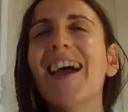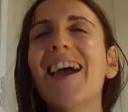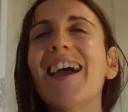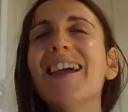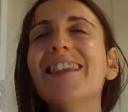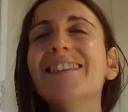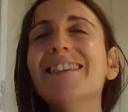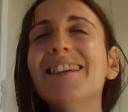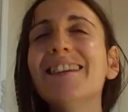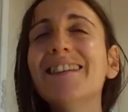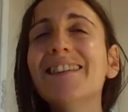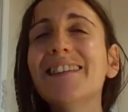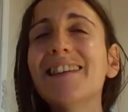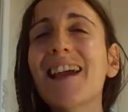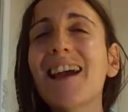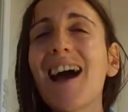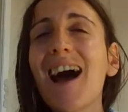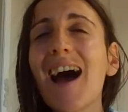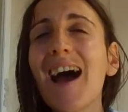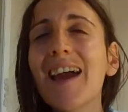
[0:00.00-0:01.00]
And this
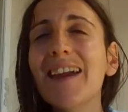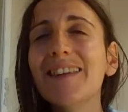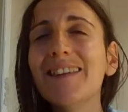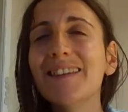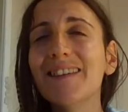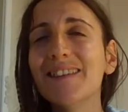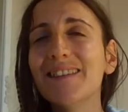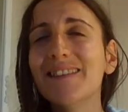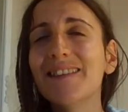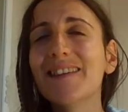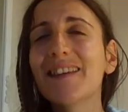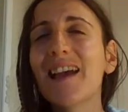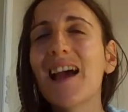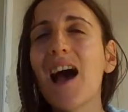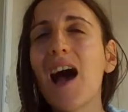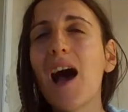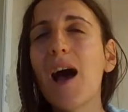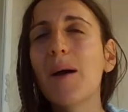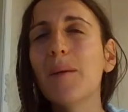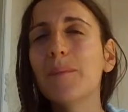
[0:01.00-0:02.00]
guidance
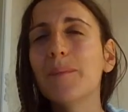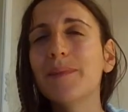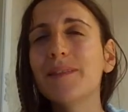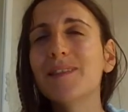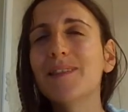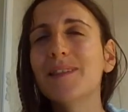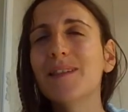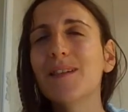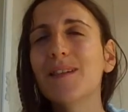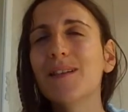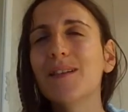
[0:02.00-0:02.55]
comes